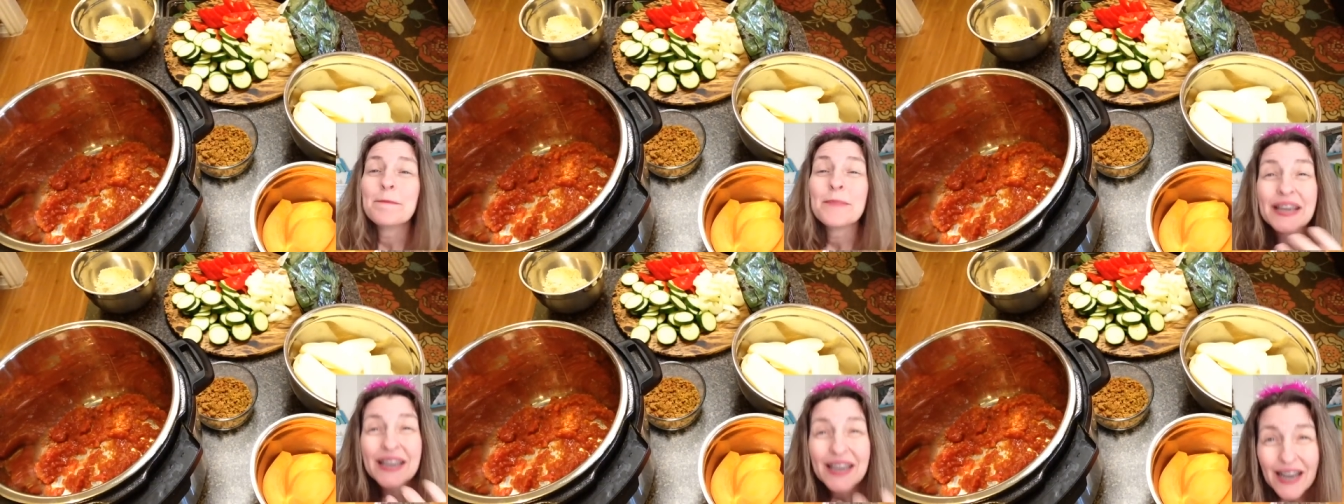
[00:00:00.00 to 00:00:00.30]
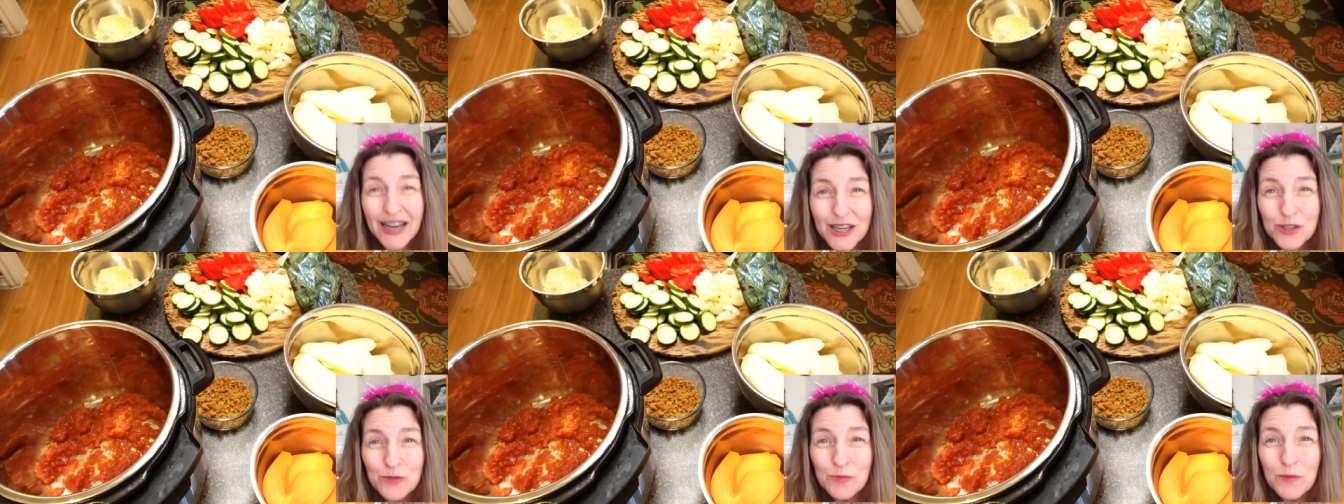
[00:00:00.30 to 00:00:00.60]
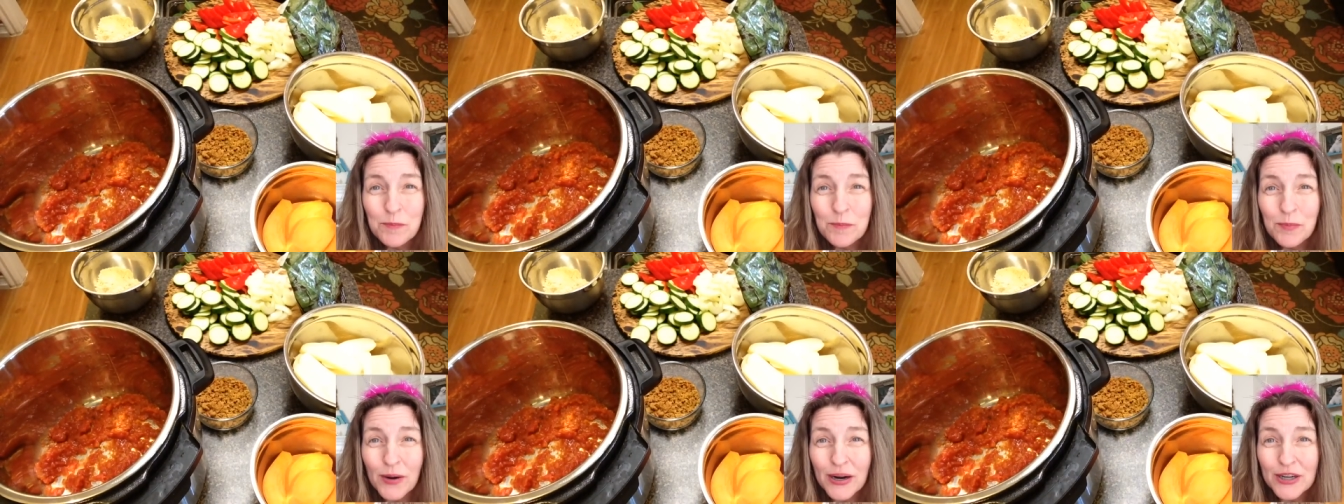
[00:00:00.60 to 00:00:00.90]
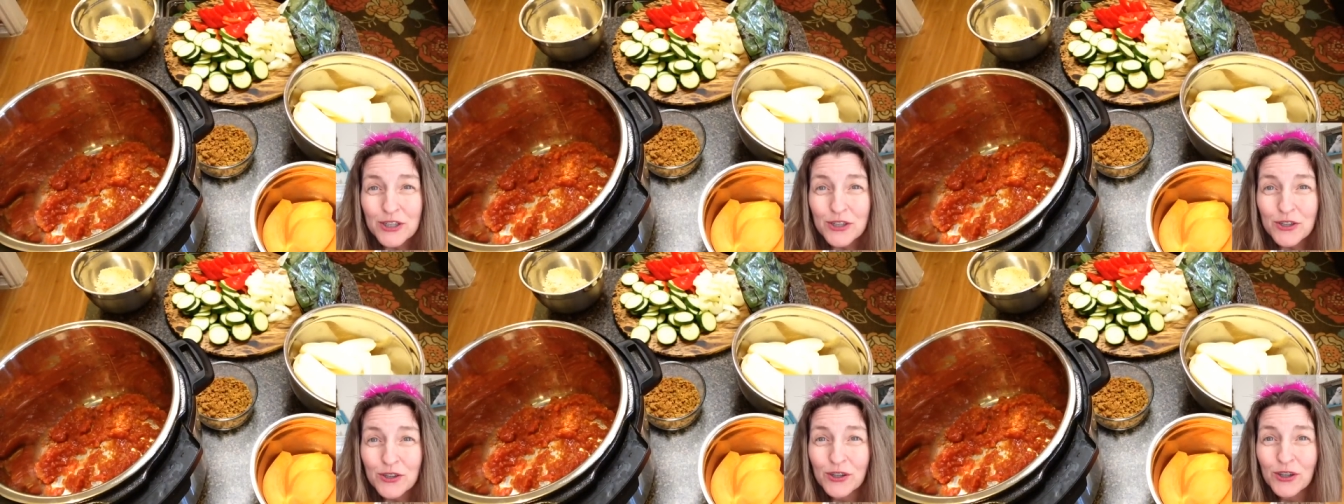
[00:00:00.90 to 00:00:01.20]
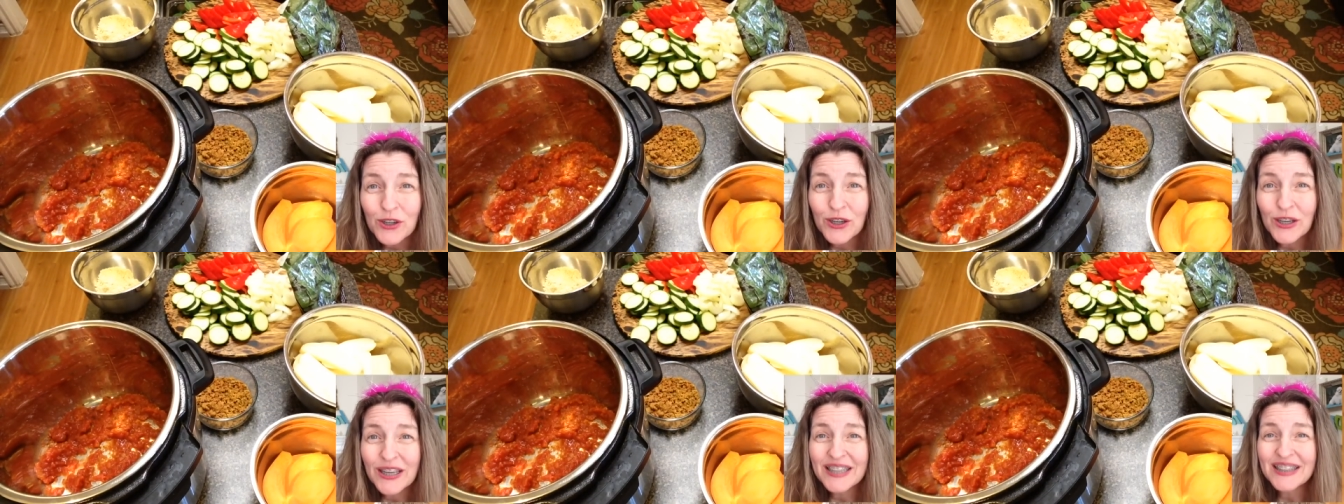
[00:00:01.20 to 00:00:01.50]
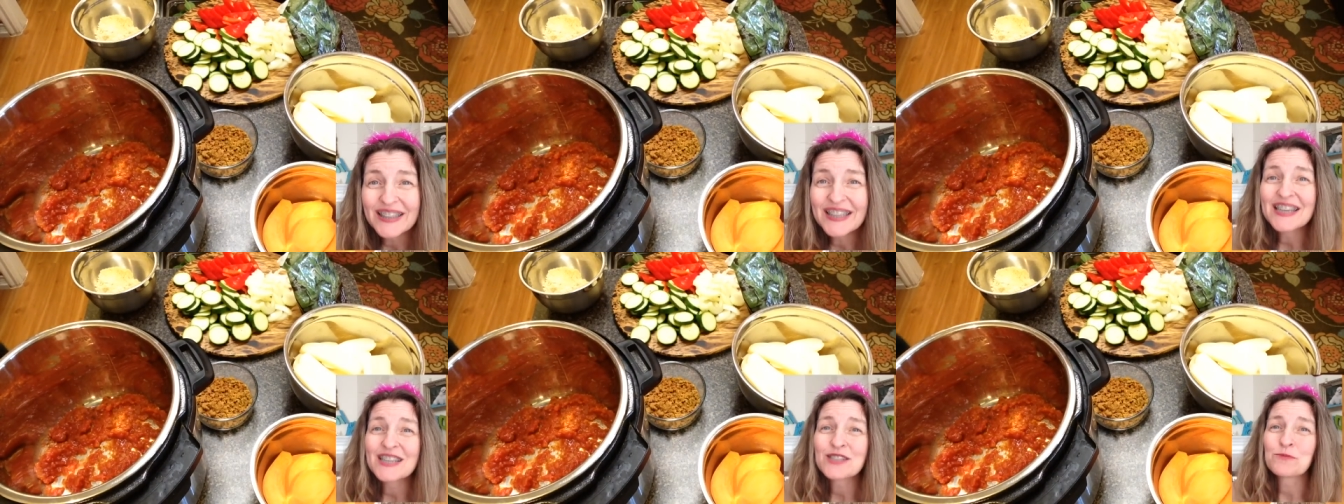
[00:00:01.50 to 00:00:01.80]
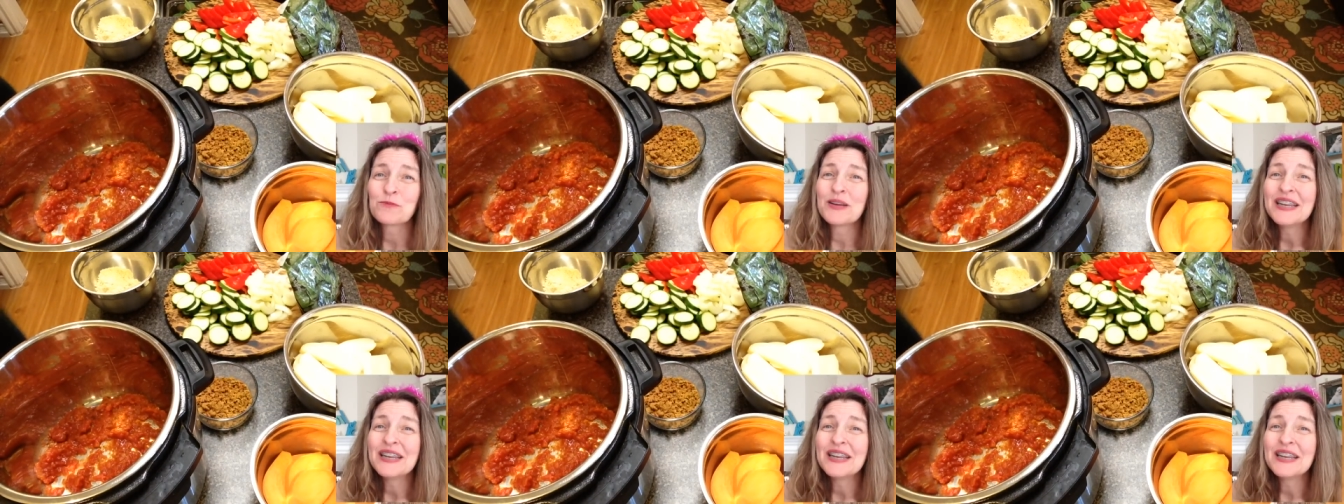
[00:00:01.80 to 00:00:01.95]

Because we're pressure cooking this,